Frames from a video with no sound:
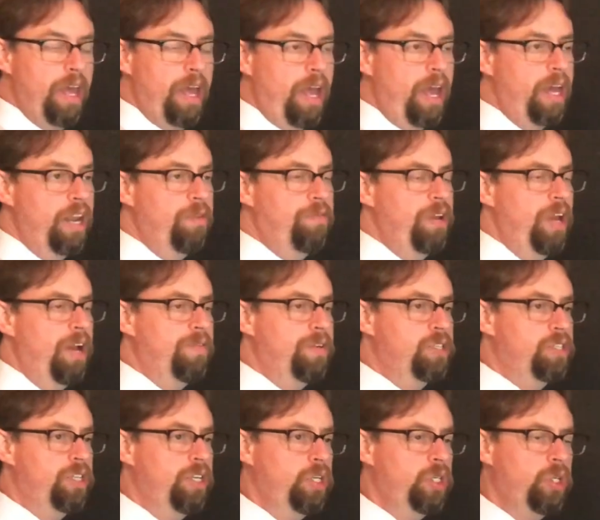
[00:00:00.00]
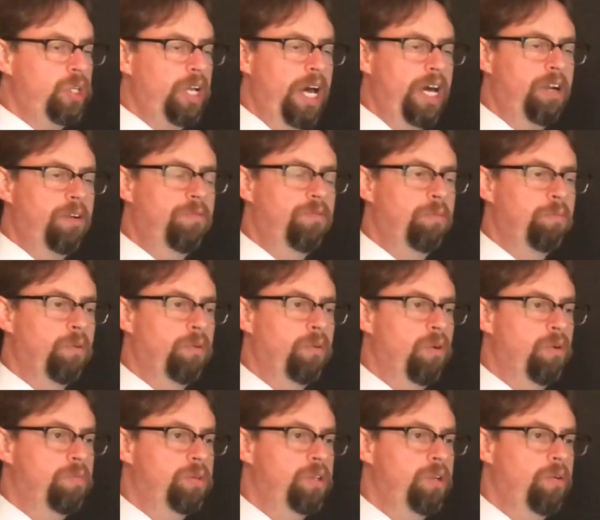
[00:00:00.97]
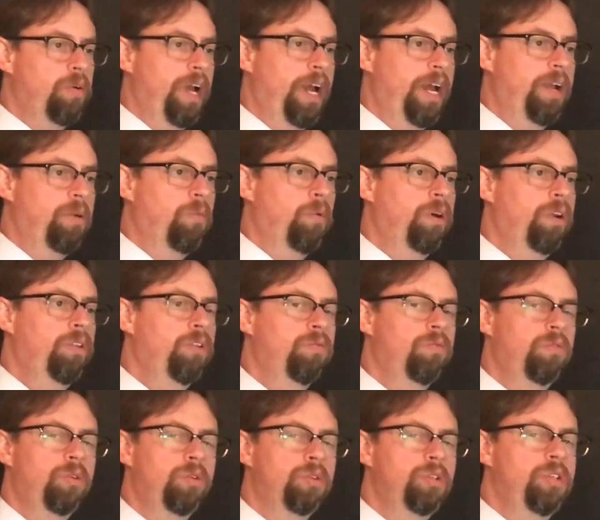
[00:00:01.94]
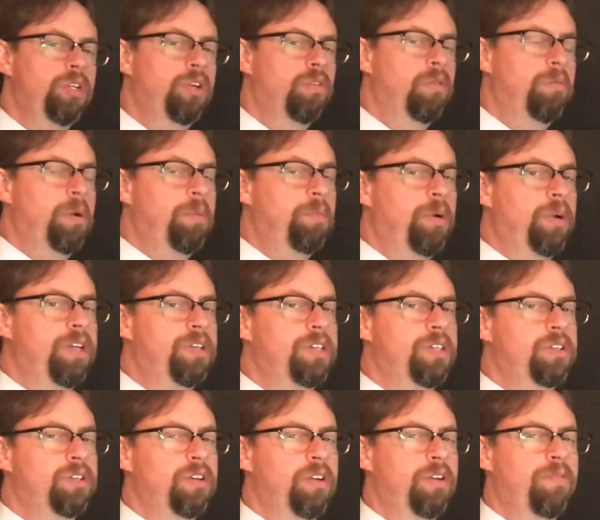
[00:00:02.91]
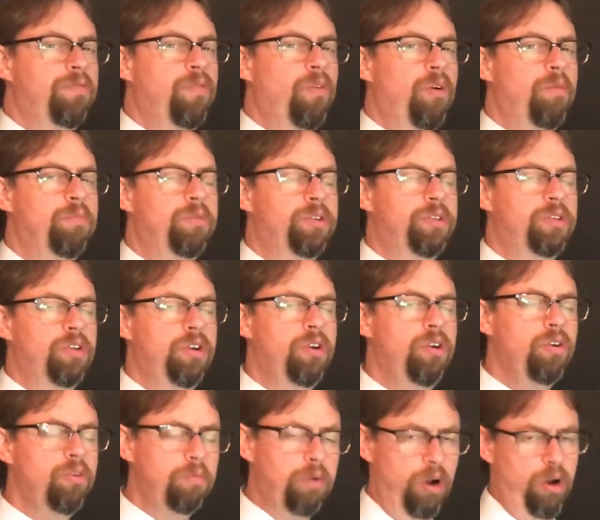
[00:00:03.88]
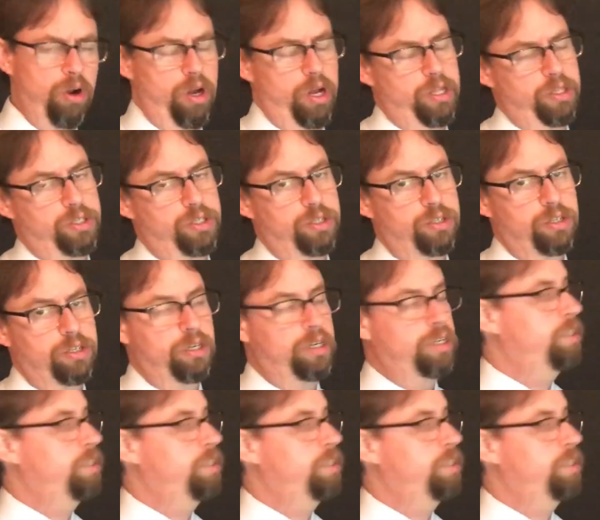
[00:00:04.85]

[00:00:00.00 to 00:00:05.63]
And if you have a central atom from group 2A, one of the rules you can remember is it's going to form 2 bonds. It's going